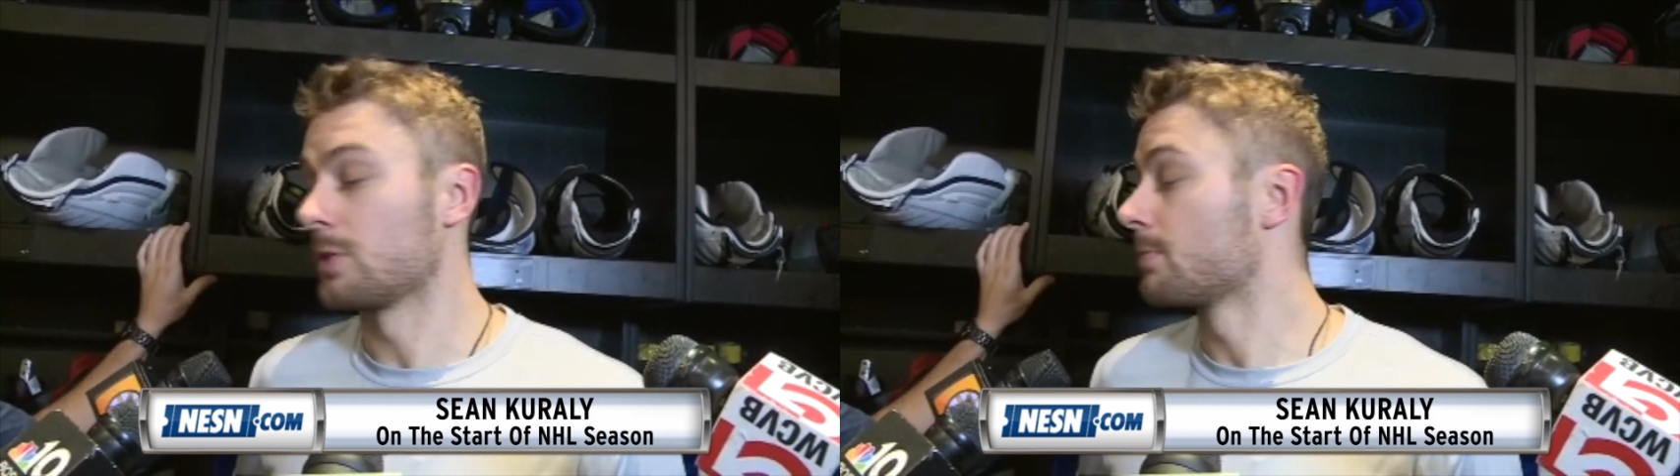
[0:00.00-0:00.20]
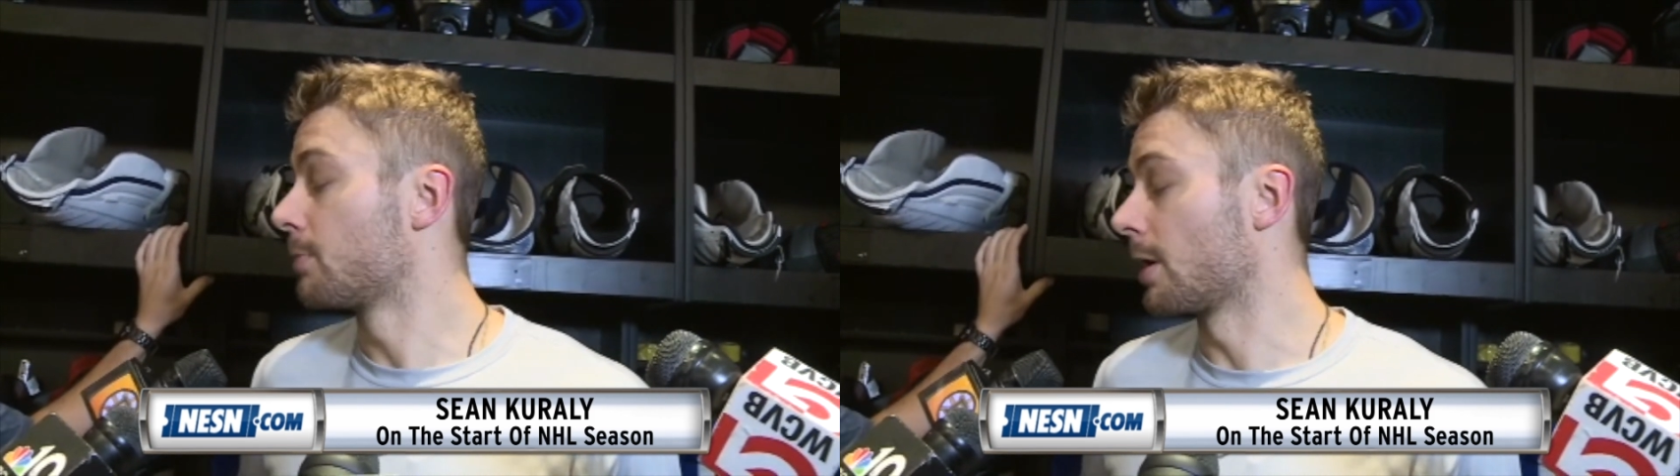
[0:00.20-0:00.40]

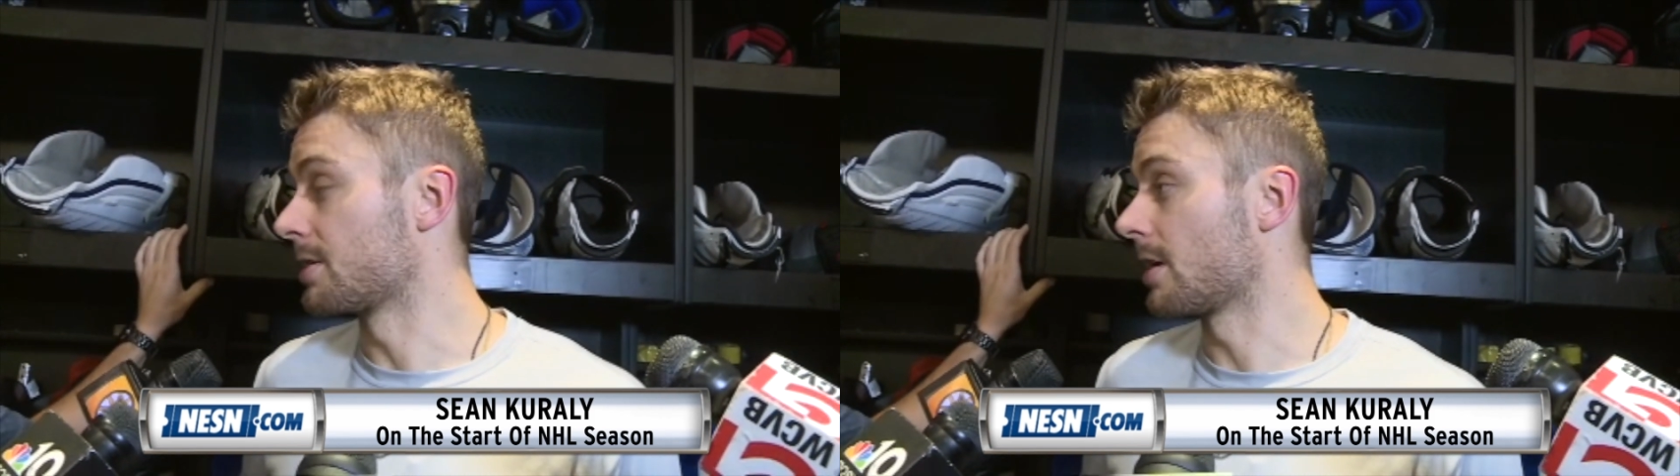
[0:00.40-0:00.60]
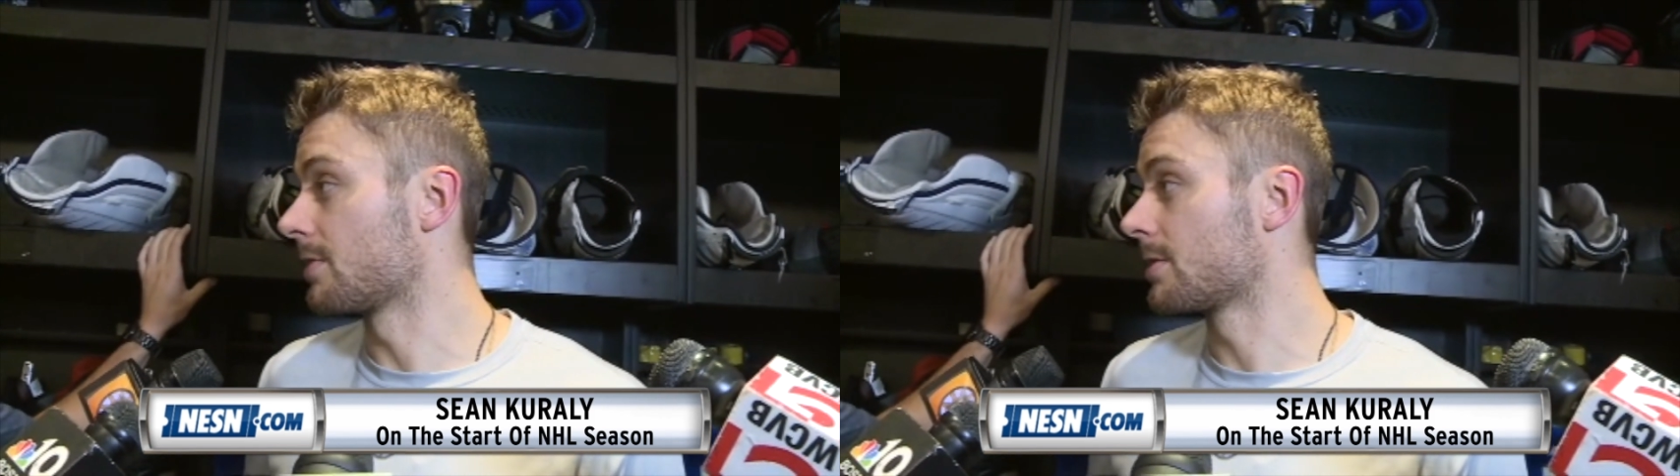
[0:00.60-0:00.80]
put
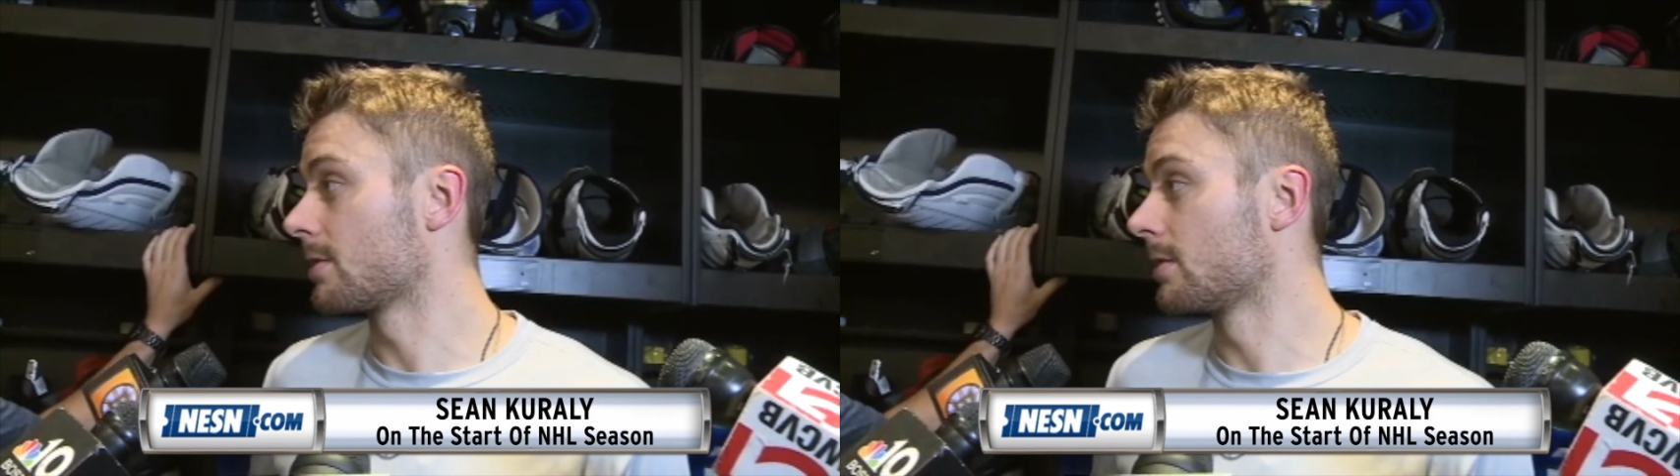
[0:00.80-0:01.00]
ourselves